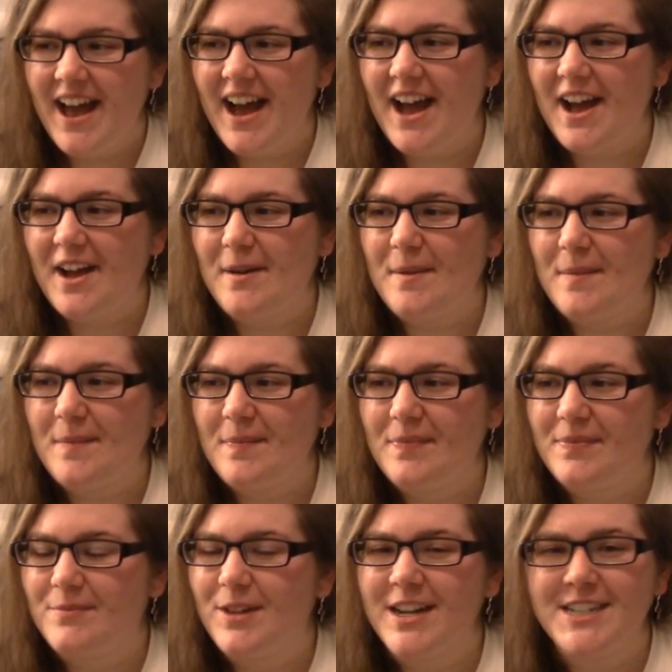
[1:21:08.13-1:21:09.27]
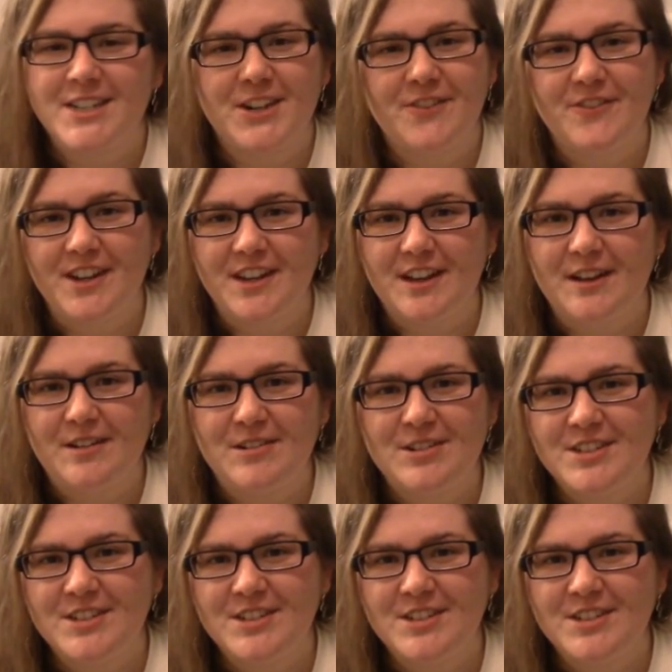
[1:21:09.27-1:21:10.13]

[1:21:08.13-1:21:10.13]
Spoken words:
Watch her video.